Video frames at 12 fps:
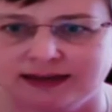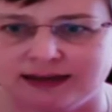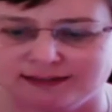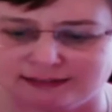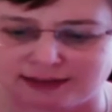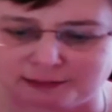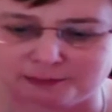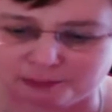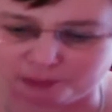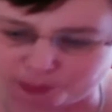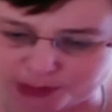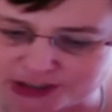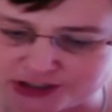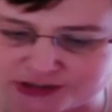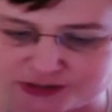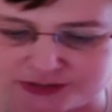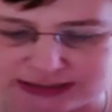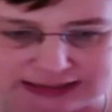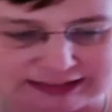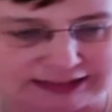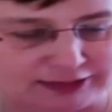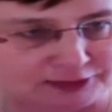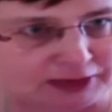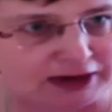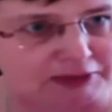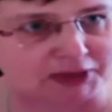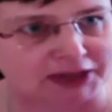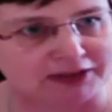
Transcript: and so purchase utility is where